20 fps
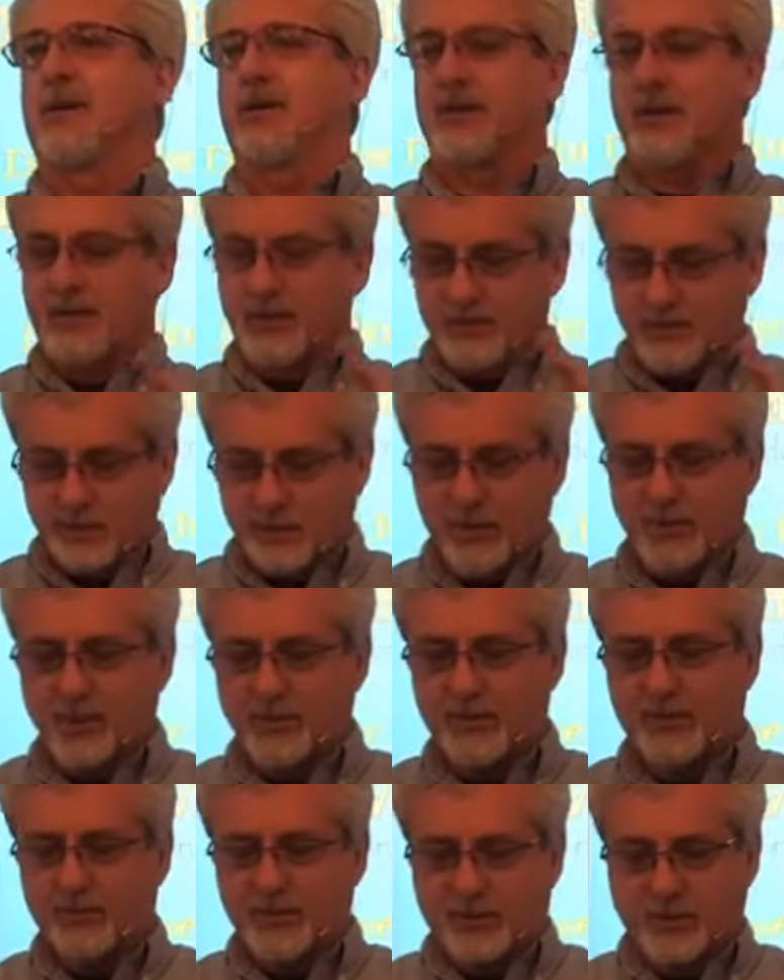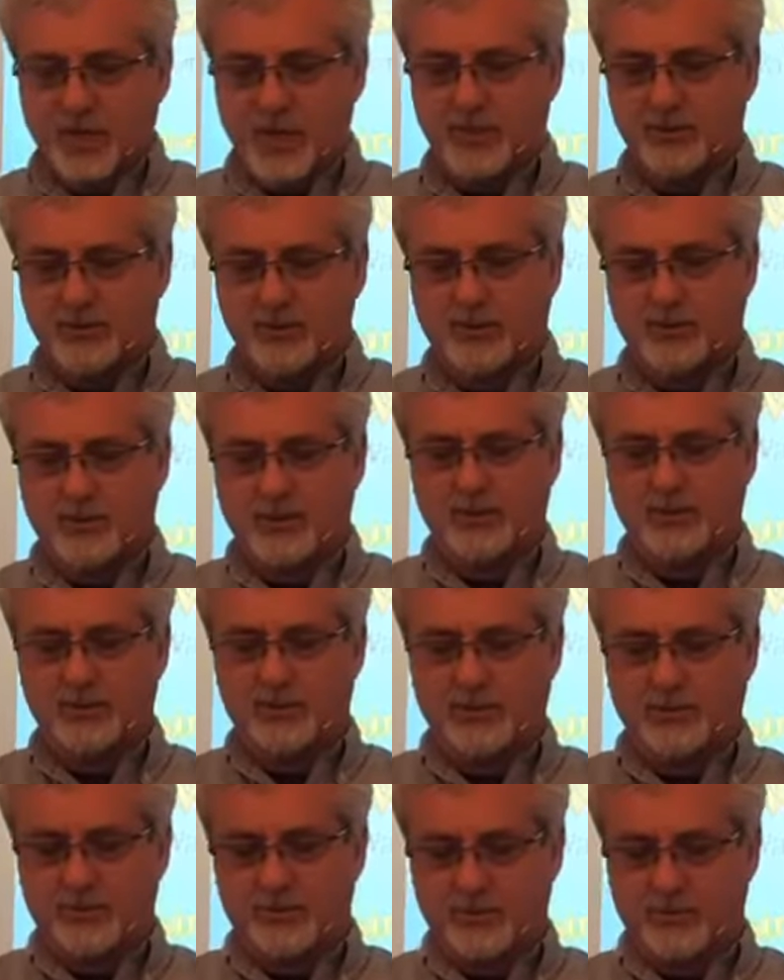Consider the
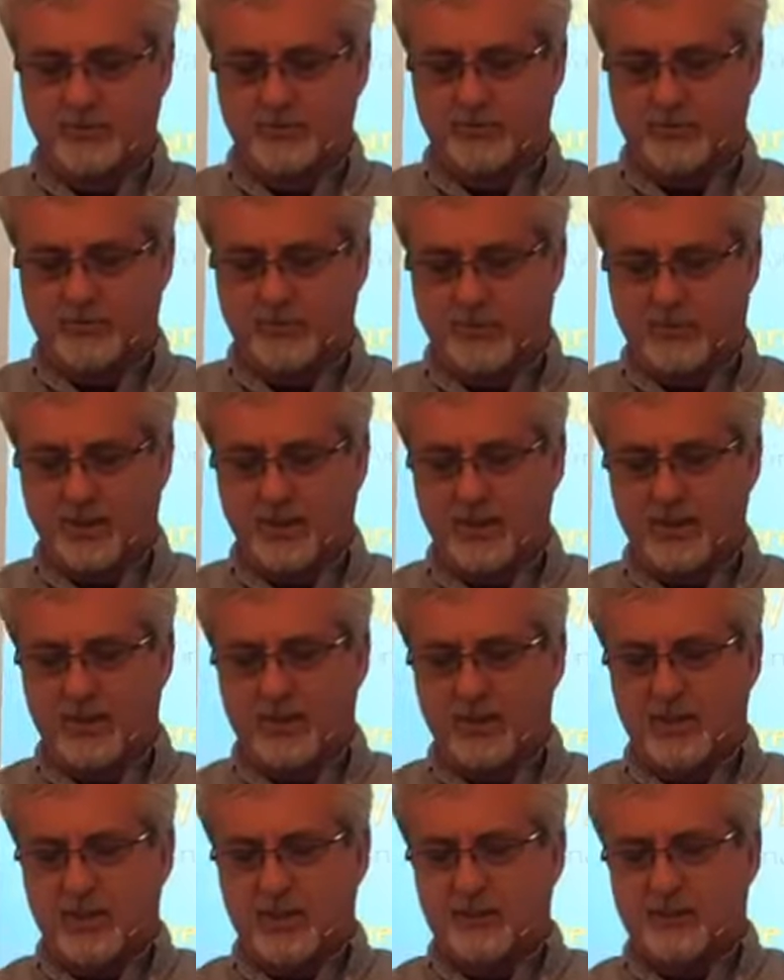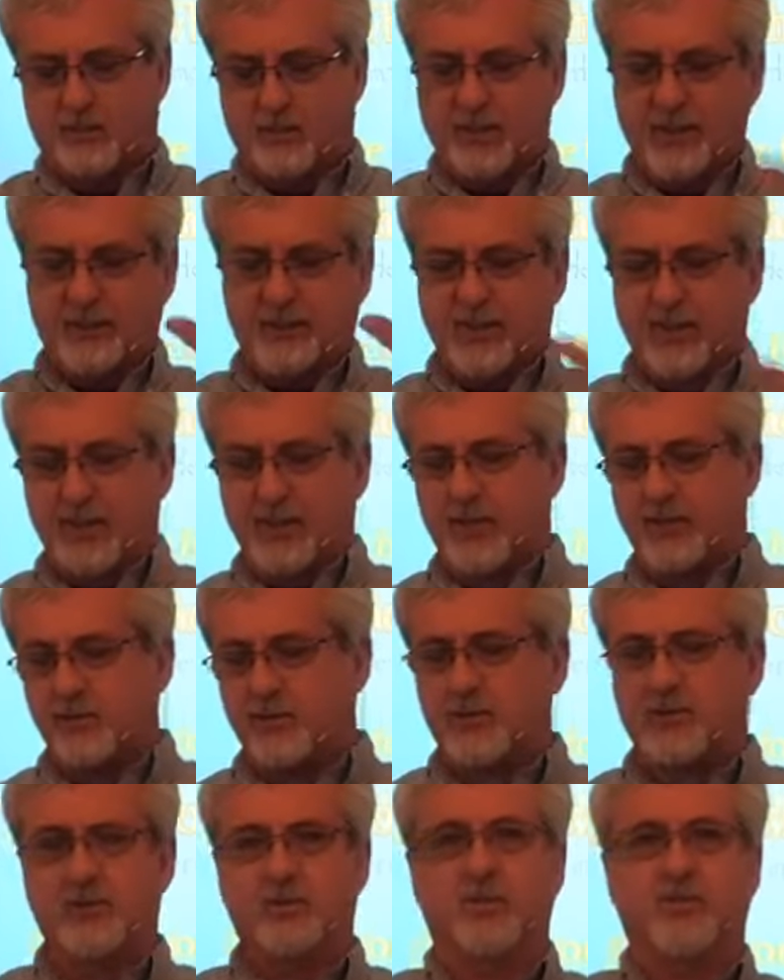consequences. Three
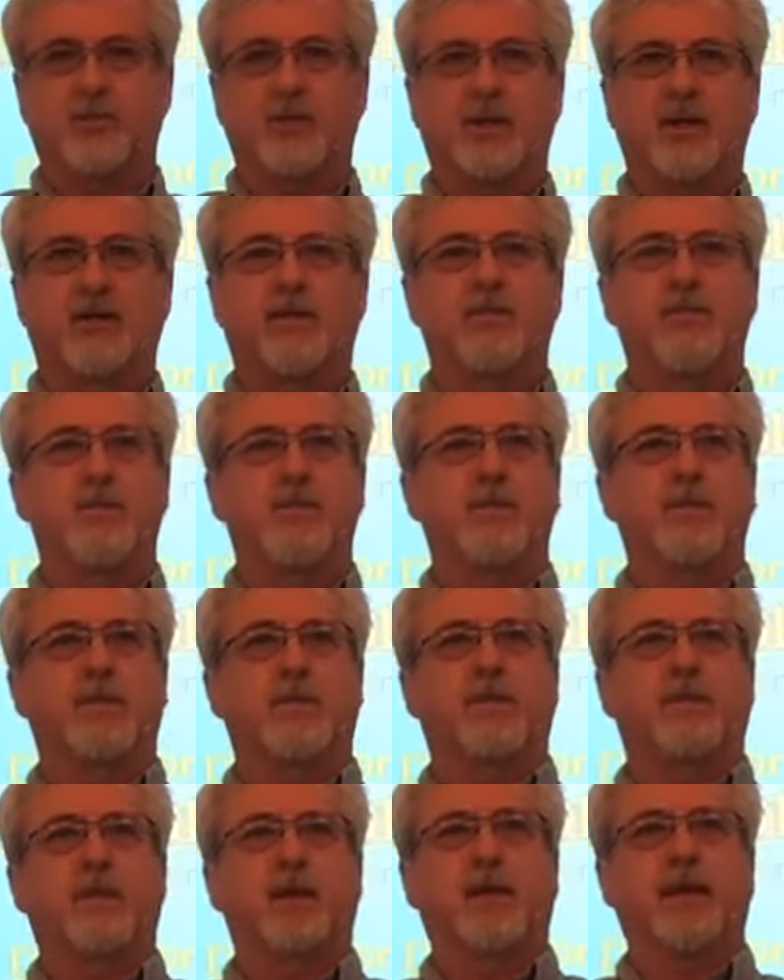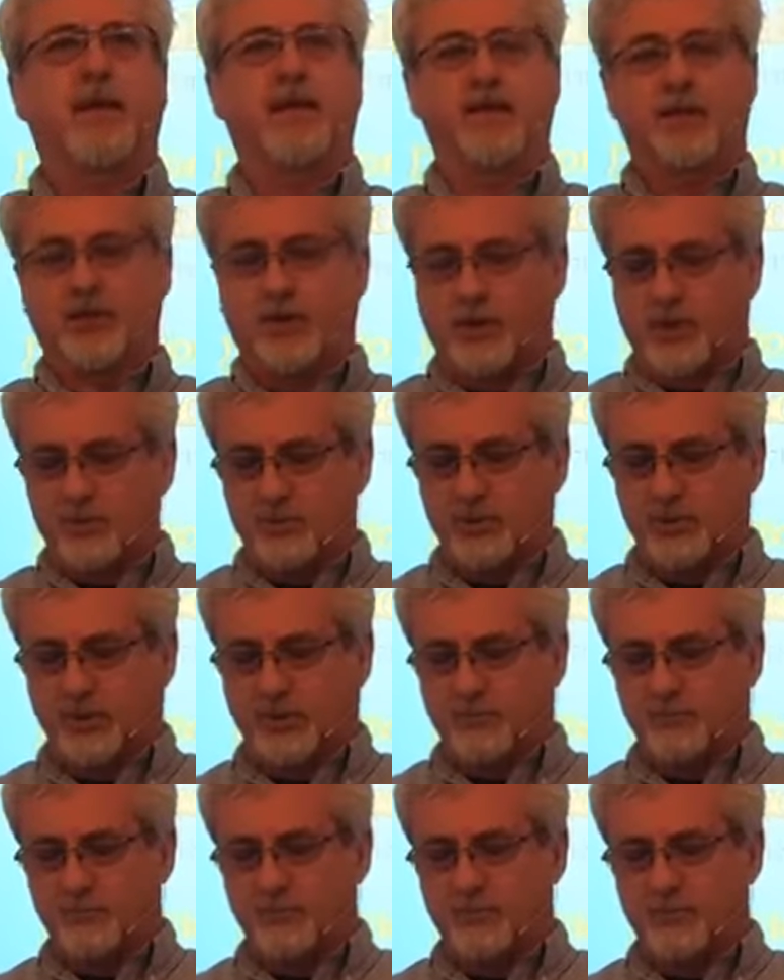things in closing.
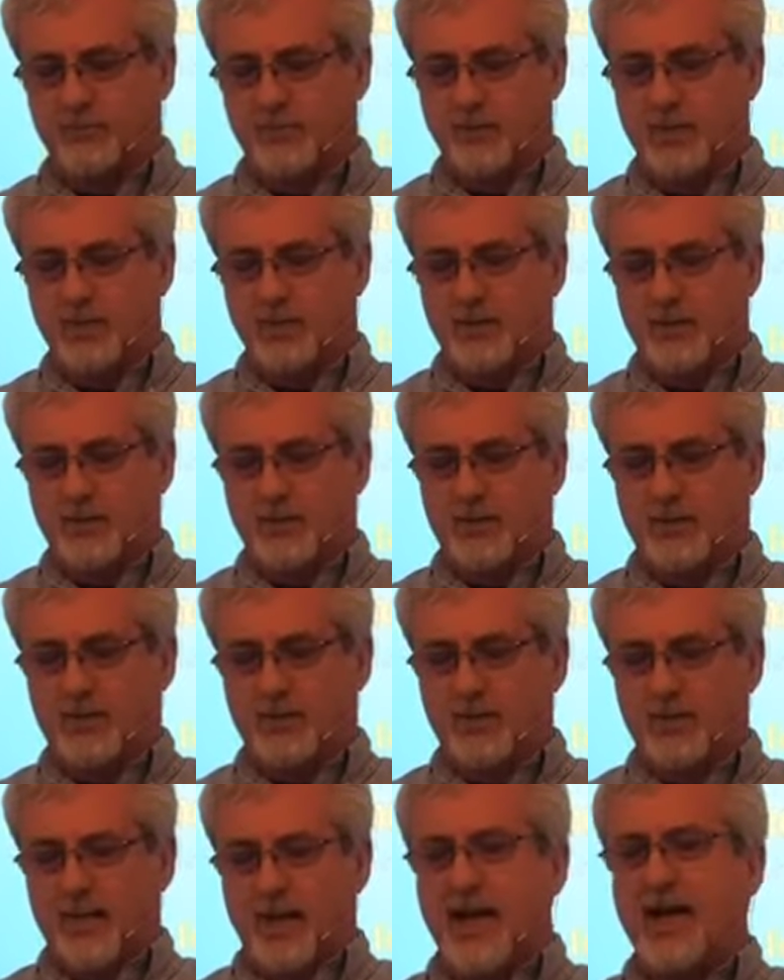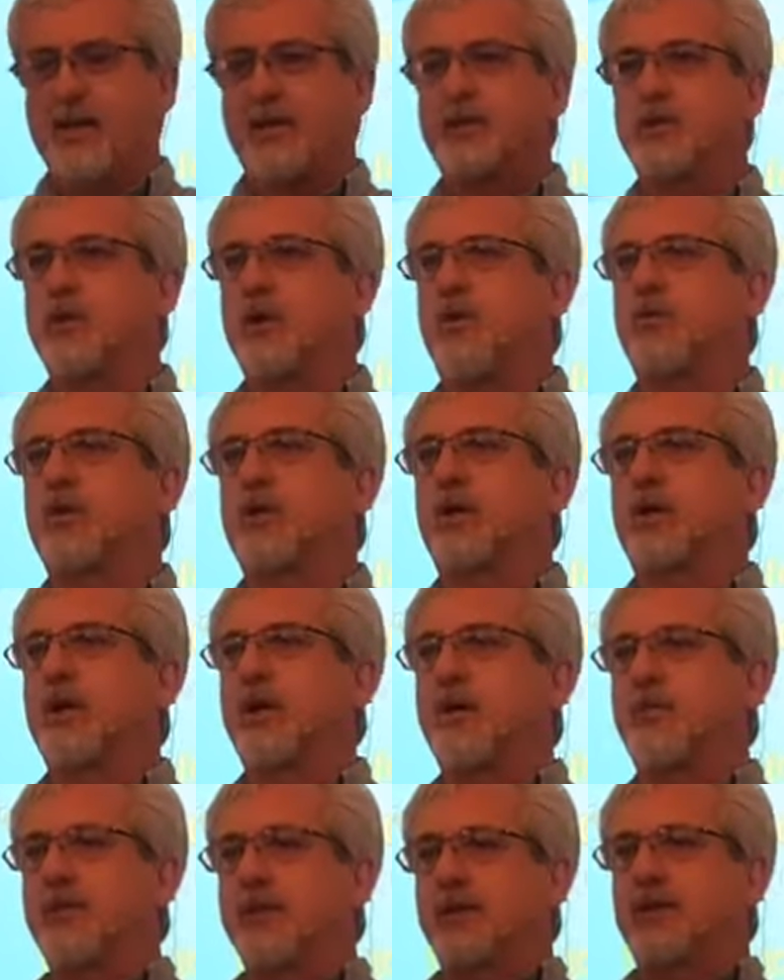How do you
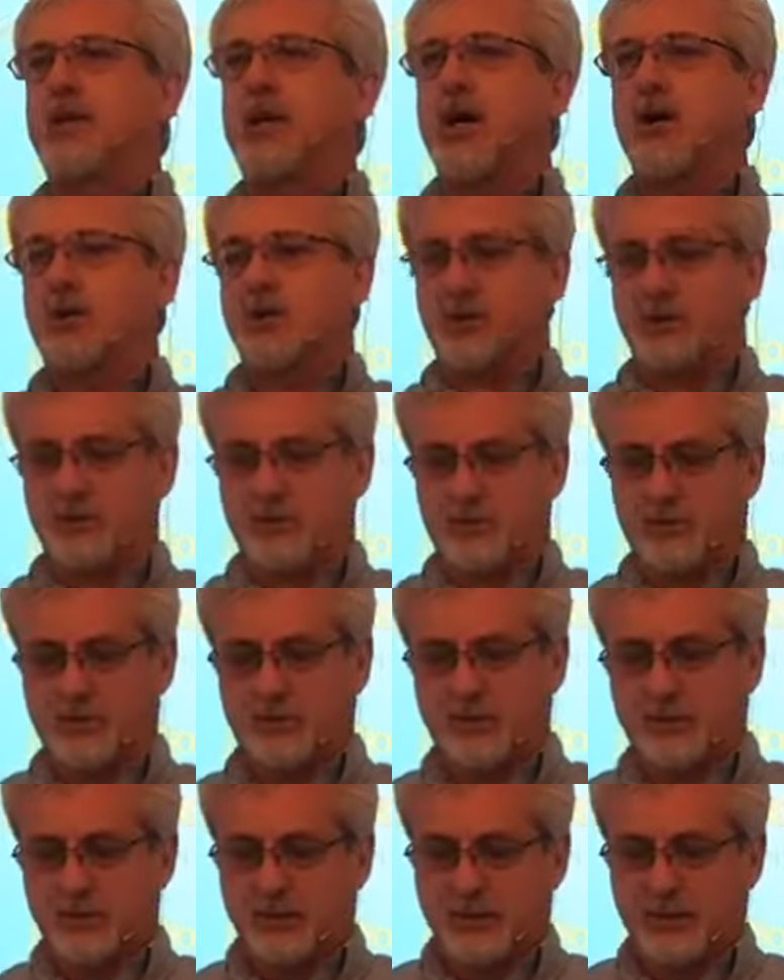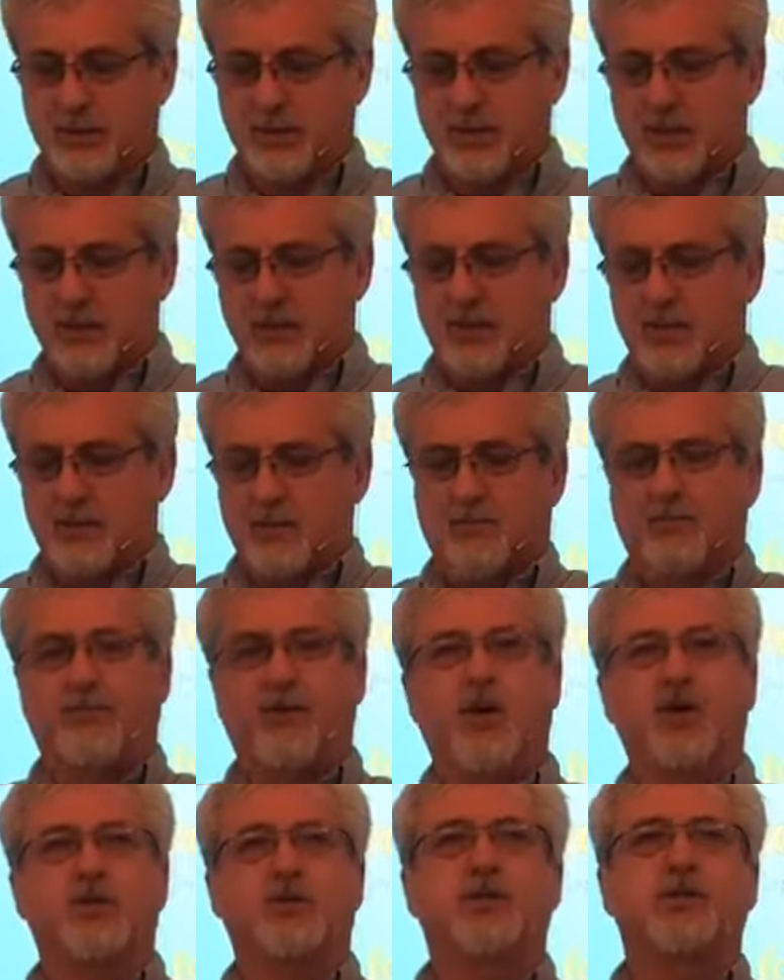overcome these cautions?
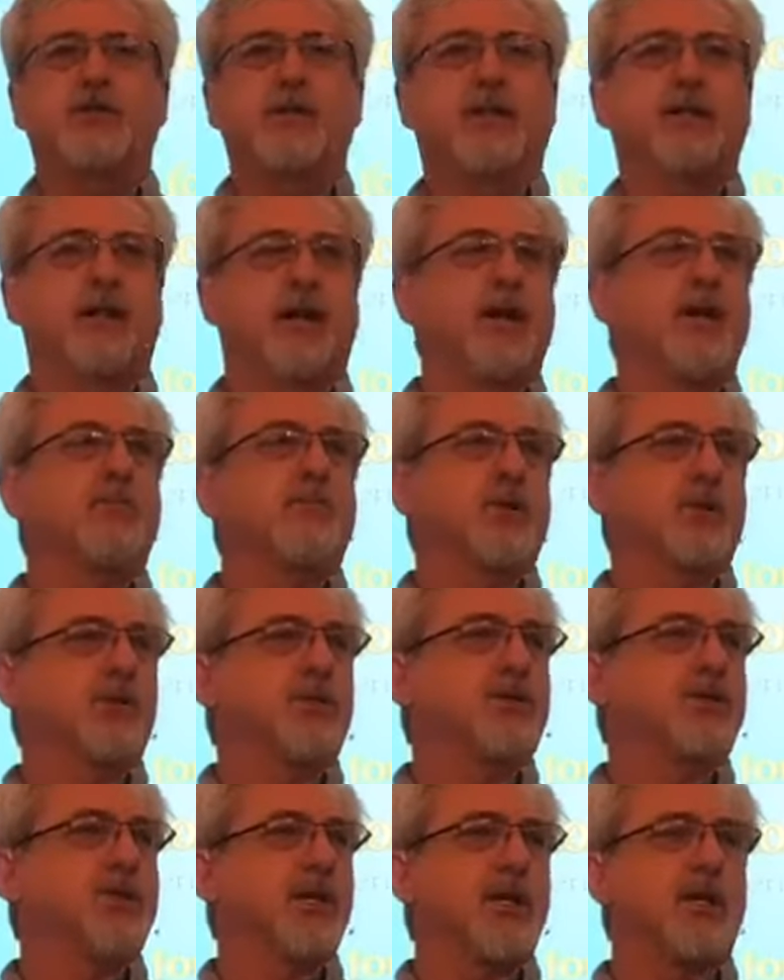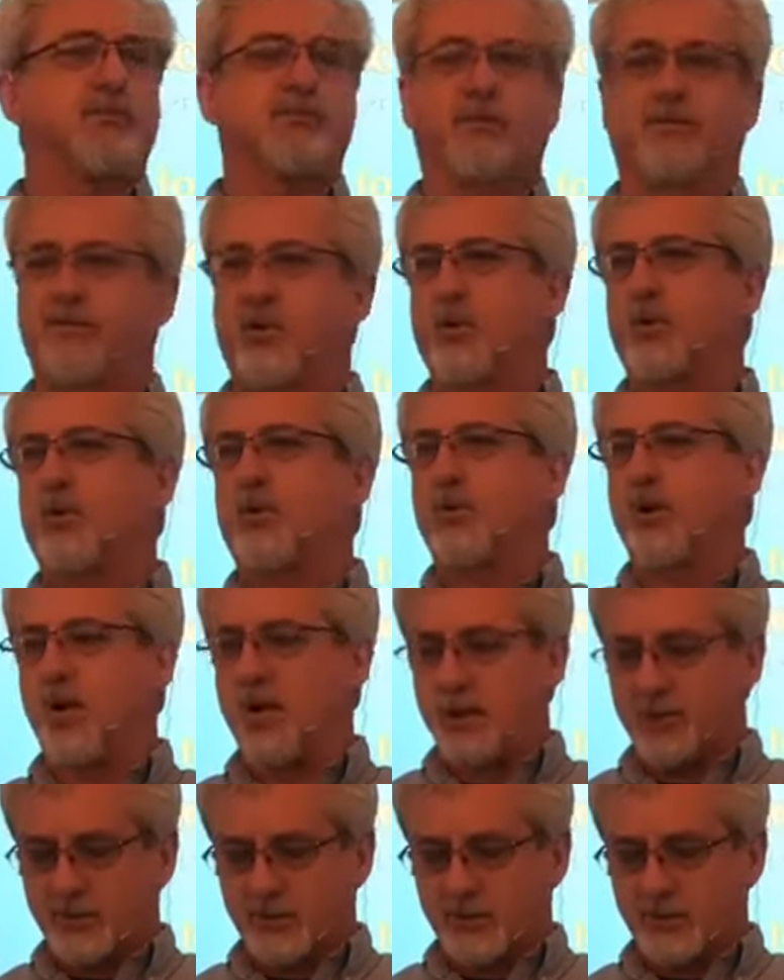First, you need to humble yourself before Christ.